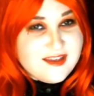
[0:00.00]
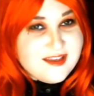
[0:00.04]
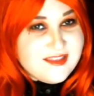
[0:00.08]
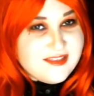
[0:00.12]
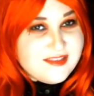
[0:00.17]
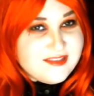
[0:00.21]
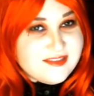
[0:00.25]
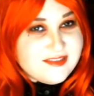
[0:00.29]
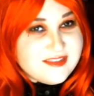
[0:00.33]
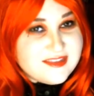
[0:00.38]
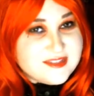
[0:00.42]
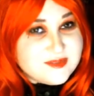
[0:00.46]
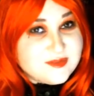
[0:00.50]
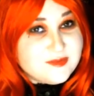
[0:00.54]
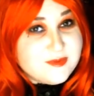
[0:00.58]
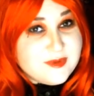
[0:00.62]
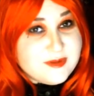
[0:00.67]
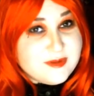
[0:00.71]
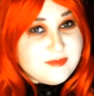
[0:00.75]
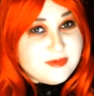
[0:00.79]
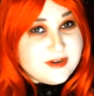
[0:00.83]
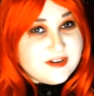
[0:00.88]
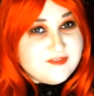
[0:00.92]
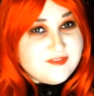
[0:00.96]
This would be
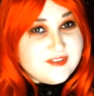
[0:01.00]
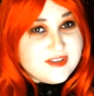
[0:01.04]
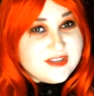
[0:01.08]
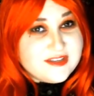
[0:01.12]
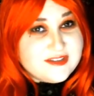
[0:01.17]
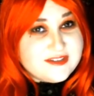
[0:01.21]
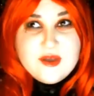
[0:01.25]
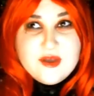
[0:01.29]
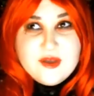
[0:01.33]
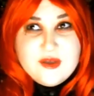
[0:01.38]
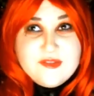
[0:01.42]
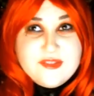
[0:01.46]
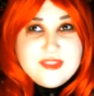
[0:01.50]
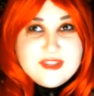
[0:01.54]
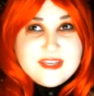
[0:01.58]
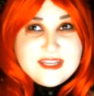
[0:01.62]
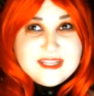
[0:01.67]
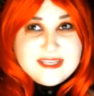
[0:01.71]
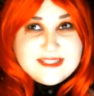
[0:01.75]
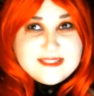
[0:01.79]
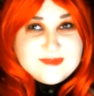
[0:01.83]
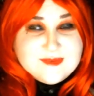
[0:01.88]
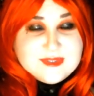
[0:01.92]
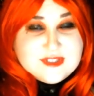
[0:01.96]
perfect. All the
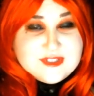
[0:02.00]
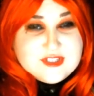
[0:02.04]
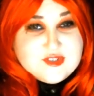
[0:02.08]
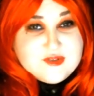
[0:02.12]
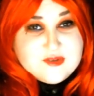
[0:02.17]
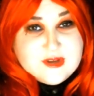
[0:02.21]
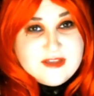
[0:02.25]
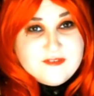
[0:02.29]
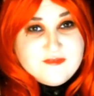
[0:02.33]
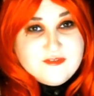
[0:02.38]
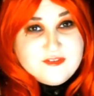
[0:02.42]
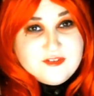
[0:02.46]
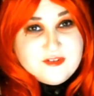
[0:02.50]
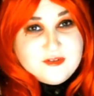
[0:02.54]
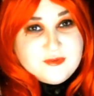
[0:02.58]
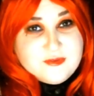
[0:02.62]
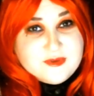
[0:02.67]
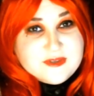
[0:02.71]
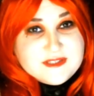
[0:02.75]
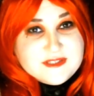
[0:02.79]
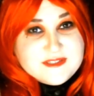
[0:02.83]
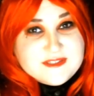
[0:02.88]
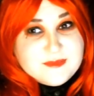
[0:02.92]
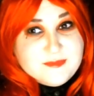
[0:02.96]
days when travel
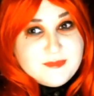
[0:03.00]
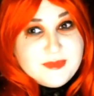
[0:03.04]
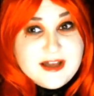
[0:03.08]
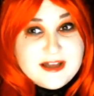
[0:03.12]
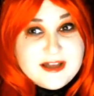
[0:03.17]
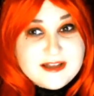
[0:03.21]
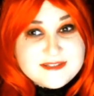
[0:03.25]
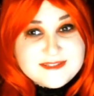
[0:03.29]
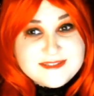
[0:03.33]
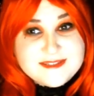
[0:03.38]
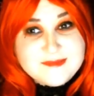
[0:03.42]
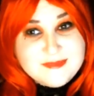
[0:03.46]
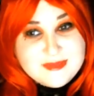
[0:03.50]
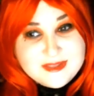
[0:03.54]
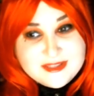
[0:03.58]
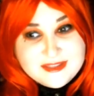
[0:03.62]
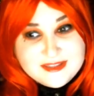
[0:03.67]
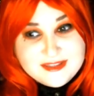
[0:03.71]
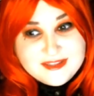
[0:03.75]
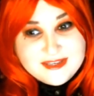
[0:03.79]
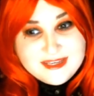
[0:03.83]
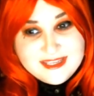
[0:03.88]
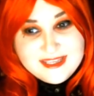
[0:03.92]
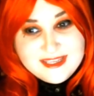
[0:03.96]
was a
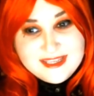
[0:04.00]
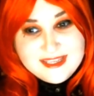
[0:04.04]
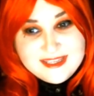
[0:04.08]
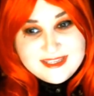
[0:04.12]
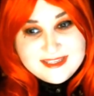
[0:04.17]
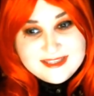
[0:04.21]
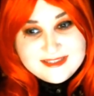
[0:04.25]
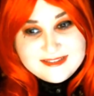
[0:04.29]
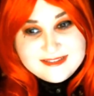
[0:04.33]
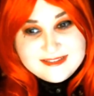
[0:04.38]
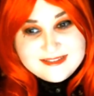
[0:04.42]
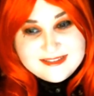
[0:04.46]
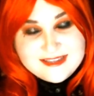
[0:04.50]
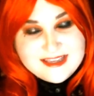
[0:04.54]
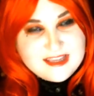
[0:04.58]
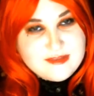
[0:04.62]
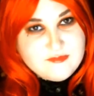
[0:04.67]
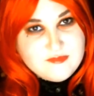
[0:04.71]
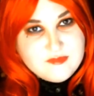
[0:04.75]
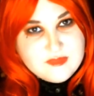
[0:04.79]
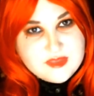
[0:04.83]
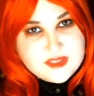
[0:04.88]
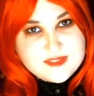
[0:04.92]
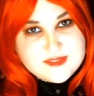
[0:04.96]
possibility. I
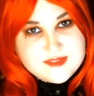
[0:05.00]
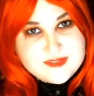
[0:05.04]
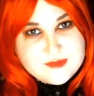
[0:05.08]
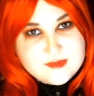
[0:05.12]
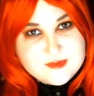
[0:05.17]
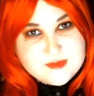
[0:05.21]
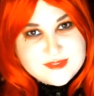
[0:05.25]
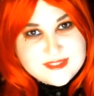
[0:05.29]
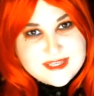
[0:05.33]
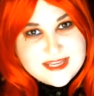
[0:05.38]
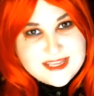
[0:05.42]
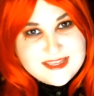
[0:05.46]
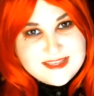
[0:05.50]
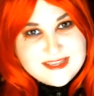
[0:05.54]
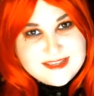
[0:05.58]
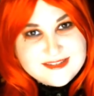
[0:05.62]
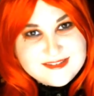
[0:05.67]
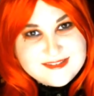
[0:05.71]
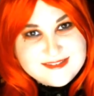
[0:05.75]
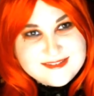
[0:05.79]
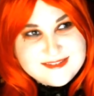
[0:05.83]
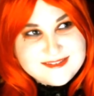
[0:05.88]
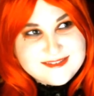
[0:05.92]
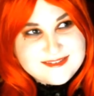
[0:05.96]
miss those
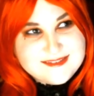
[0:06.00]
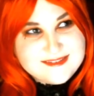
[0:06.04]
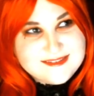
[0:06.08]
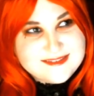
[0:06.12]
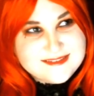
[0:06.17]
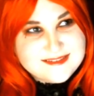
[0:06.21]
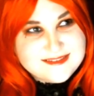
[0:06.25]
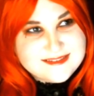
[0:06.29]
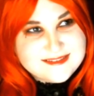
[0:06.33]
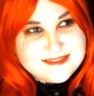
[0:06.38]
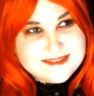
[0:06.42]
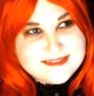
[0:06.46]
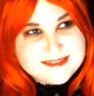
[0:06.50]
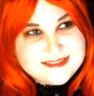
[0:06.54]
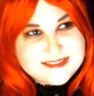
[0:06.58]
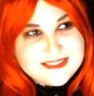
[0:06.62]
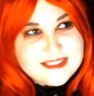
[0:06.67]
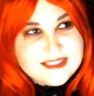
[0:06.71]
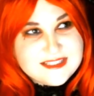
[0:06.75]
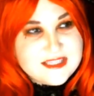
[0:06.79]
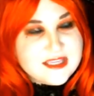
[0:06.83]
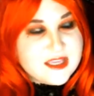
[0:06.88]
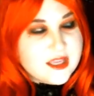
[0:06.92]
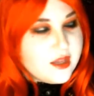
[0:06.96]
days.
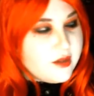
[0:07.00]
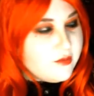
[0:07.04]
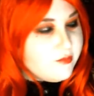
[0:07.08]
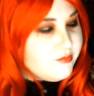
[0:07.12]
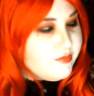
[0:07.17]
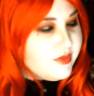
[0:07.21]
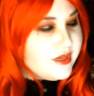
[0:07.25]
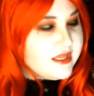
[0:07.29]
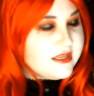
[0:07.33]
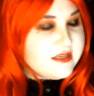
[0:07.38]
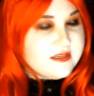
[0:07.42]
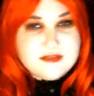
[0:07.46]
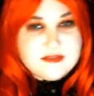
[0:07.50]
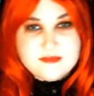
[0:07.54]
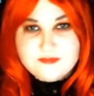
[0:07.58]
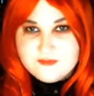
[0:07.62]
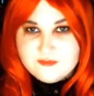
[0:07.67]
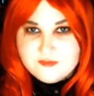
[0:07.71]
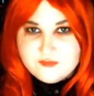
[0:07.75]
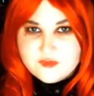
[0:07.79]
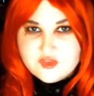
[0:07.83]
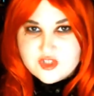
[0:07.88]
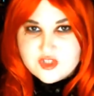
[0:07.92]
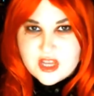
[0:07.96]
But
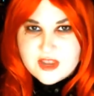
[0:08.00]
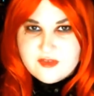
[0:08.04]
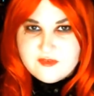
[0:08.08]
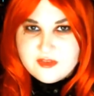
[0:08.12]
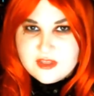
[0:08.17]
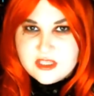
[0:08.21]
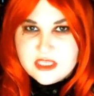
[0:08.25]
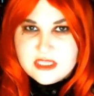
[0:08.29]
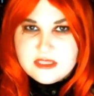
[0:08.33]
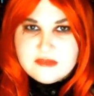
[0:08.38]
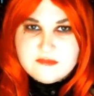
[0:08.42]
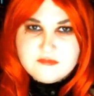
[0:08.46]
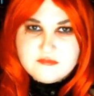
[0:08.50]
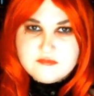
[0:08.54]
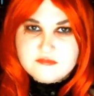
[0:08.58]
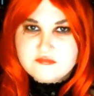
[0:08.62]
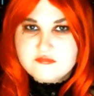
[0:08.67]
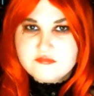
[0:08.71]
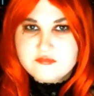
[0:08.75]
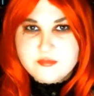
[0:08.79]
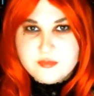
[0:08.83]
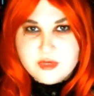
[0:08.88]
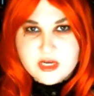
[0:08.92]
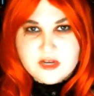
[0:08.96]
traveling,
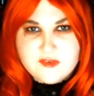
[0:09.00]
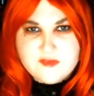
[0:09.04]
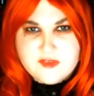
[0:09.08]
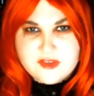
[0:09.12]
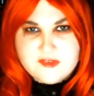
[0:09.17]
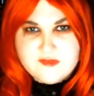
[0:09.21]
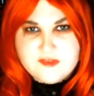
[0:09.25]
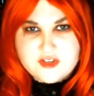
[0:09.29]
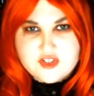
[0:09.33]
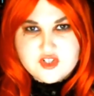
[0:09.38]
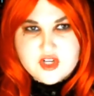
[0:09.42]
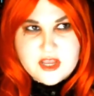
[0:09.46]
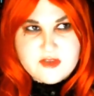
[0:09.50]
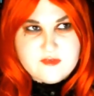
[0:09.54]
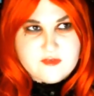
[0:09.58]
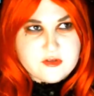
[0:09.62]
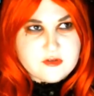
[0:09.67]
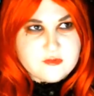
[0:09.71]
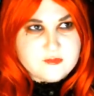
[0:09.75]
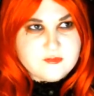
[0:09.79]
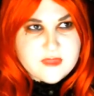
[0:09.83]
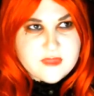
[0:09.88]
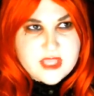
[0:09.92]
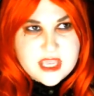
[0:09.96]
perfect for travel.
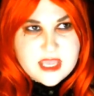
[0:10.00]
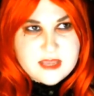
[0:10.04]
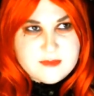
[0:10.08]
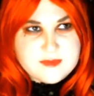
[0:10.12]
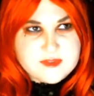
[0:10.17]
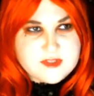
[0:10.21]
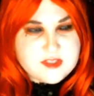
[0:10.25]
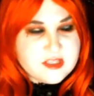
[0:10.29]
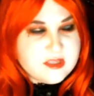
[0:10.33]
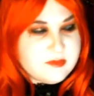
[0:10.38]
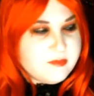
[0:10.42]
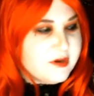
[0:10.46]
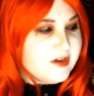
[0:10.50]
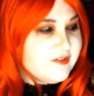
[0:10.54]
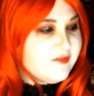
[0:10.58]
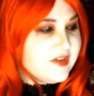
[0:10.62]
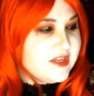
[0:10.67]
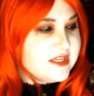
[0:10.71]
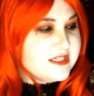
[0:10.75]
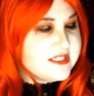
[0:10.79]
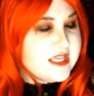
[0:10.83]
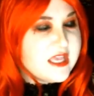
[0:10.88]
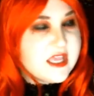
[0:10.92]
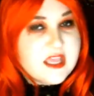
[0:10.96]
Absolutely
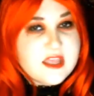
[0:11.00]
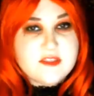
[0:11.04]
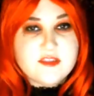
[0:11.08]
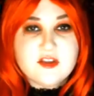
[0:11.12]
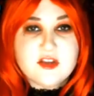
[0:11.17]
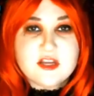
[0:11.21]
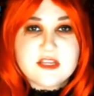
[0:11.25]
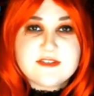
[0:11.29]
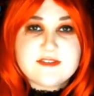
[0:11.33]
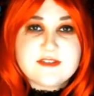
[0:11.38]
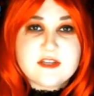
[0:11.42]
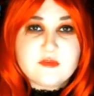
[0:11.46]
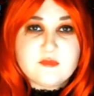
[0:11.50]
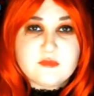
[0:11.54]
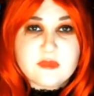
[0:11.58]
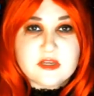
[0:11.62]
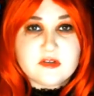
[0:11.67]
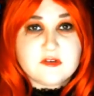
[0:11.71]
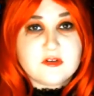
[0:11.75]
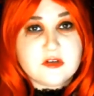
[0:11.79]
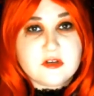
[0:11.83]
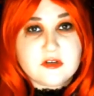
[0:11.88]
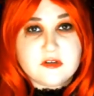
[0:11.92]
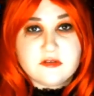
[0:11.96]
perfect. There is no
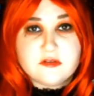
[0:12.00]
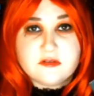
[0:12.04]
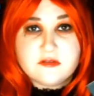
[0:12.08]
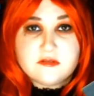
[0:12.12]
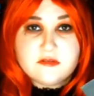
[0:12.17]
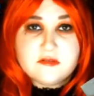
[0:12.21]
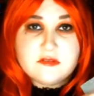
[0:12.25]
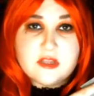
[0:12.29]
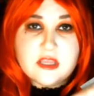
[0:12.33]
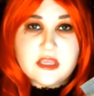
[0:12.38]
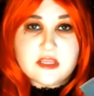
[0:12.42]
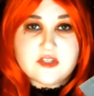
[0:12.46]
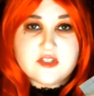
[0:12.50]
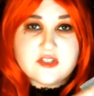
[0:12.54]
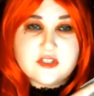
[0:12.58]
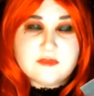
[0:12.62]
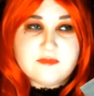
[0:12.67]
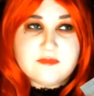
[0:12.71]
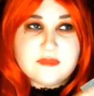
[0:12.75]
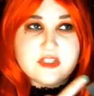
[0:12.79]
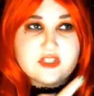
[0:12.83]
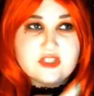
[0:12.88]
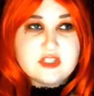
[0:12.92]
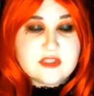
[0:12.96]
mirror. I should
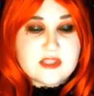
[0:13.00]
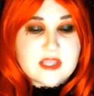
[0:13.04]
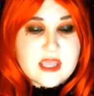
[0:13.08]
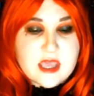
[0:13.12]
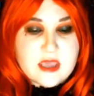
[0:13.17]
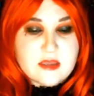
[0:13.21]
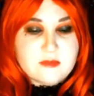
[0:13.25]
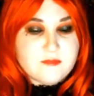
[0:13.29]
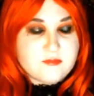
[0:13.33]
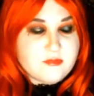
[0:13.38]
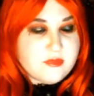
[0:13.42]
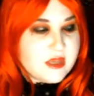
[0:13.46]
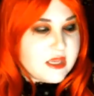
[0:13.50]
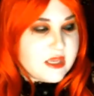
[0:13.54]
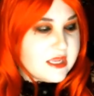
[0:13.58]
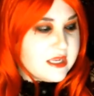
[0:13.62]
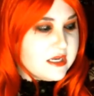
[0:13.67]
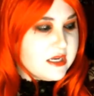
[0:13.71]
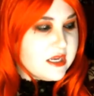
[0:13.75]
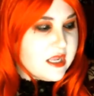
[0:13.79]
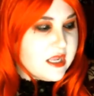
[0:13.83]
mention that, but